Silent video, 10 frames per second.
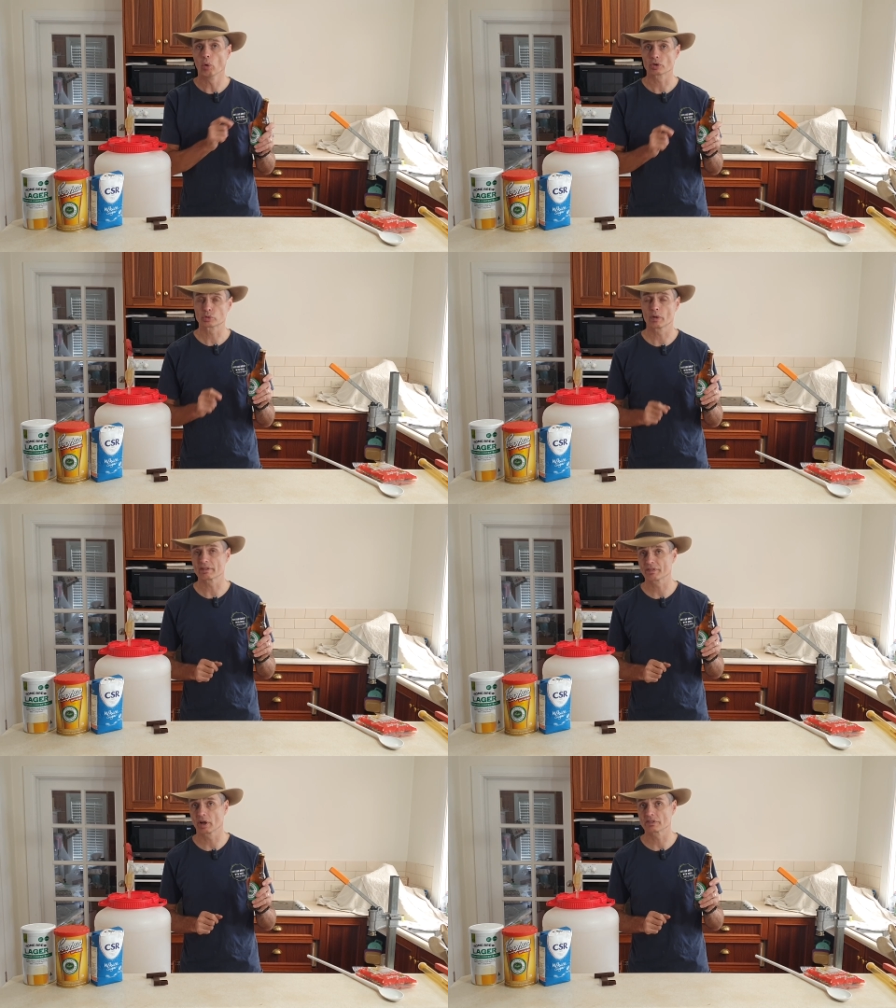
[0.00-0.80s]
or
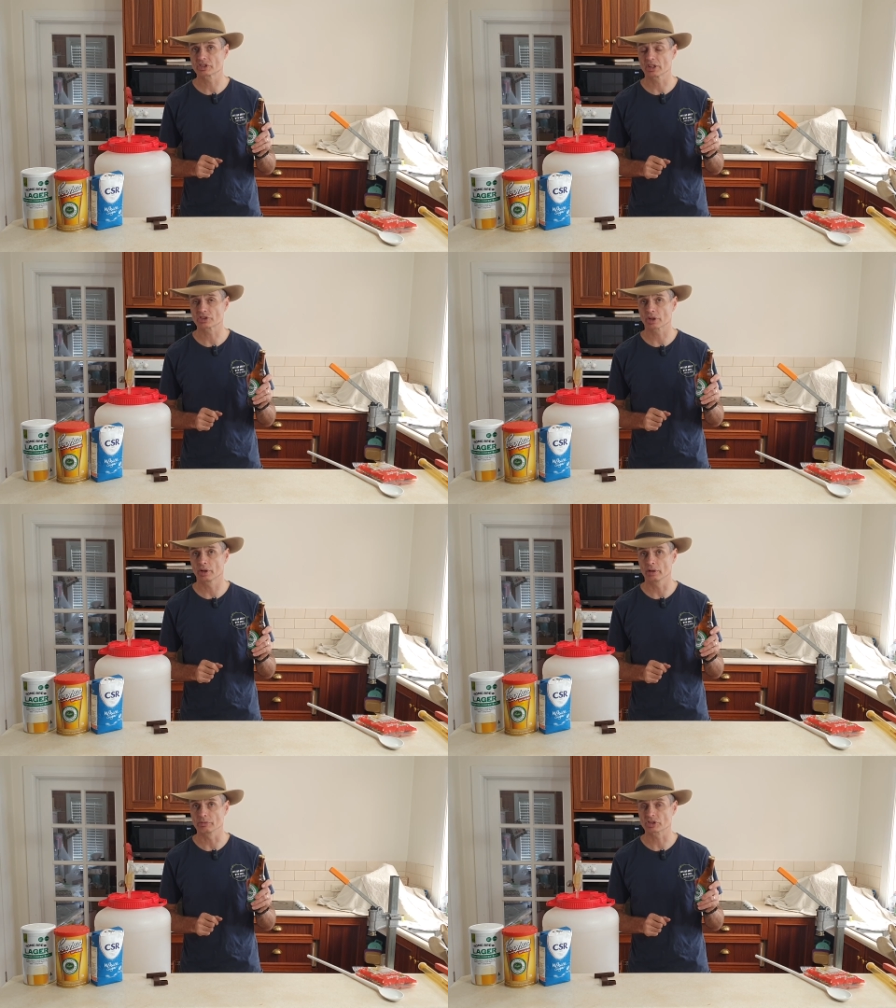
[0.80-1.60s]
25 cents at
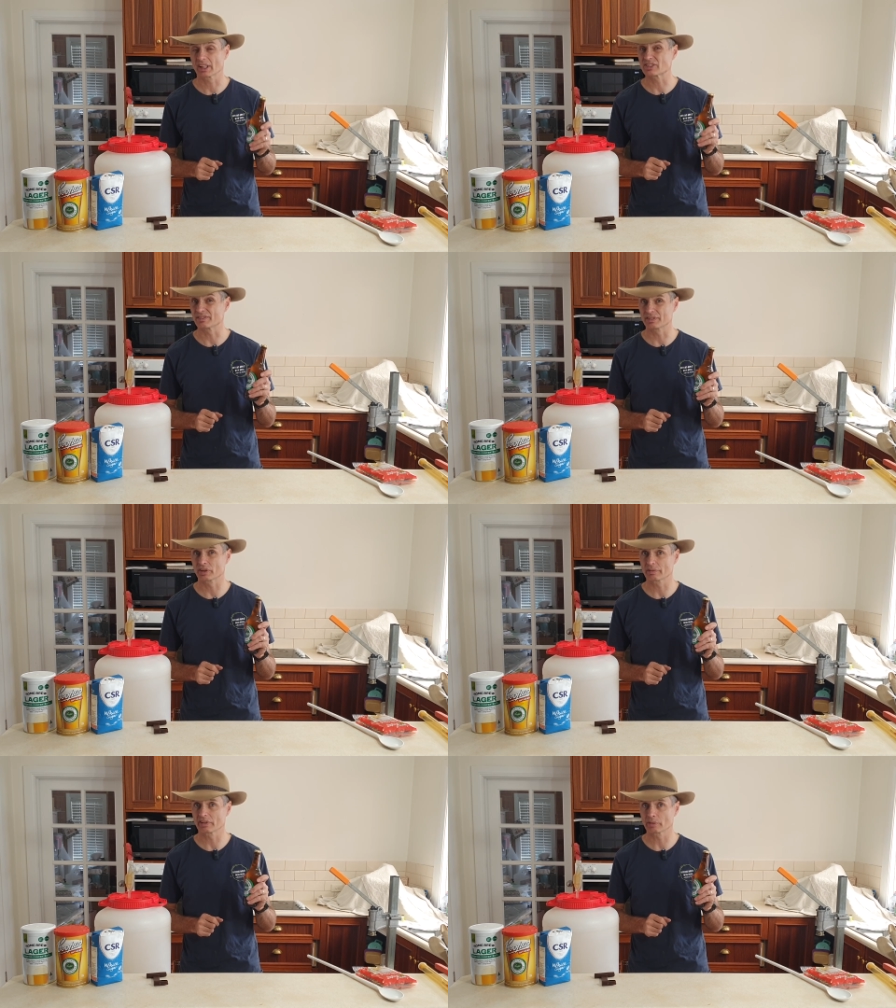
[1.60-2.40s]
home. So that's a
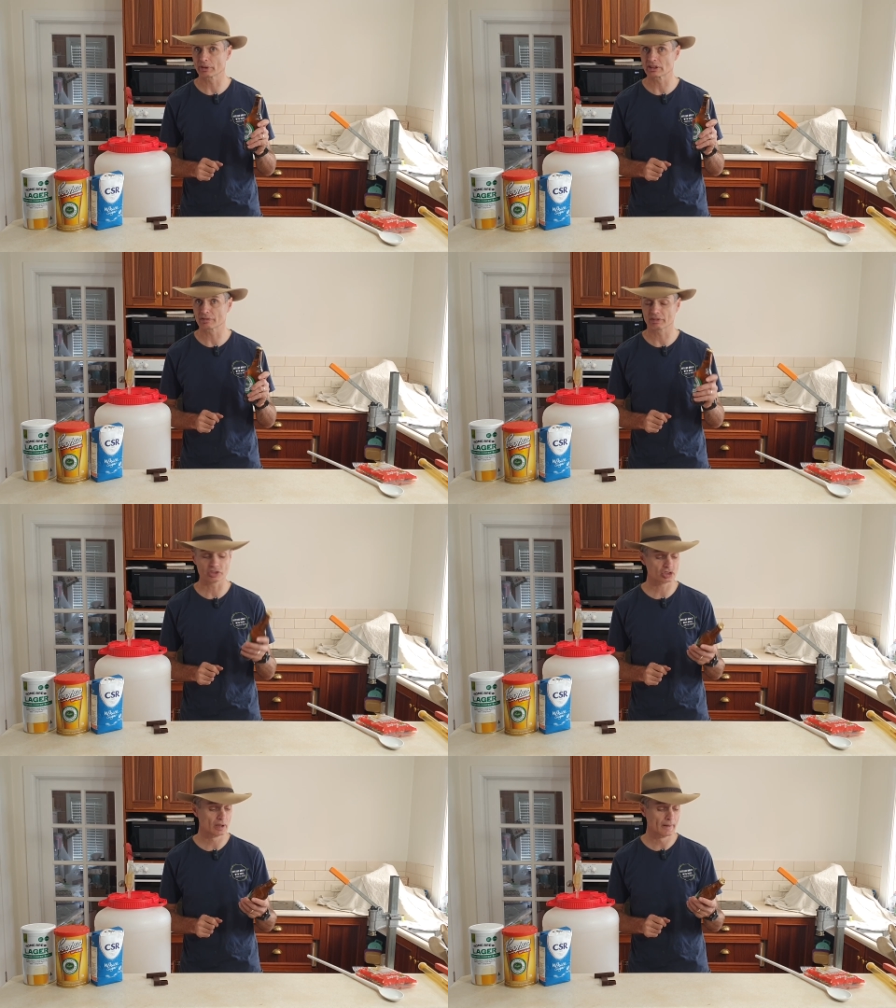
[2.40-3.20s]
very, very big
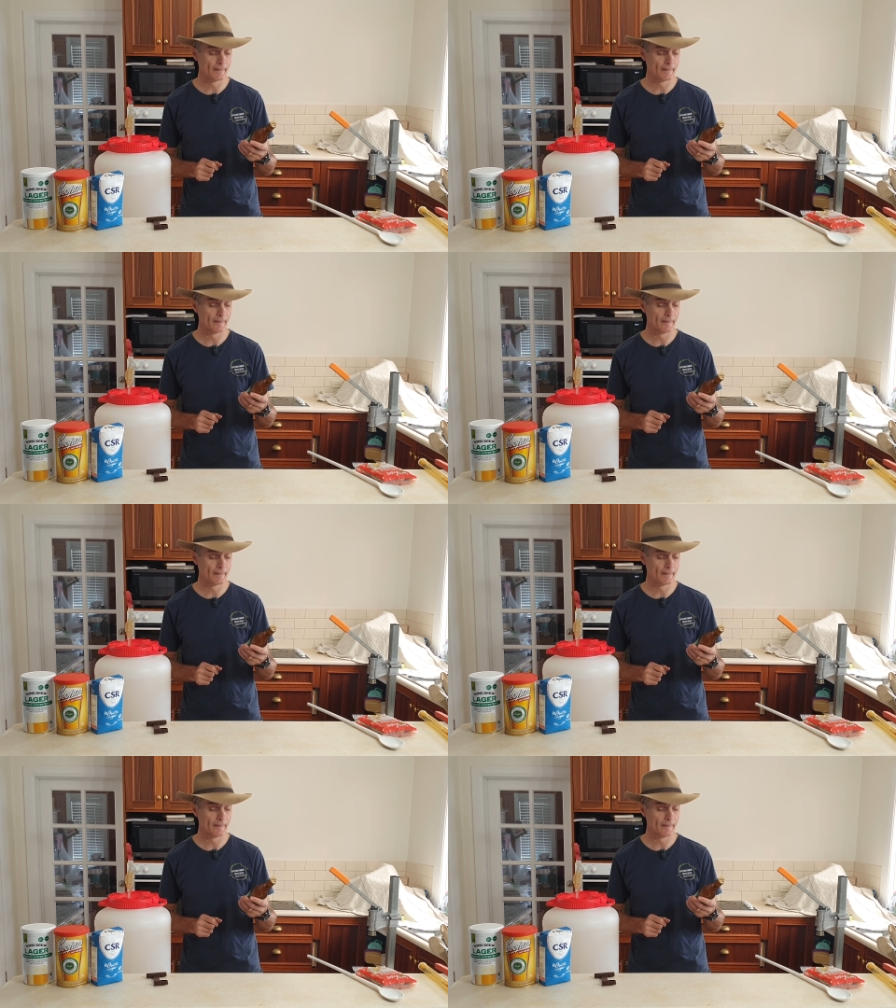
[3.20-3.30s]
difference.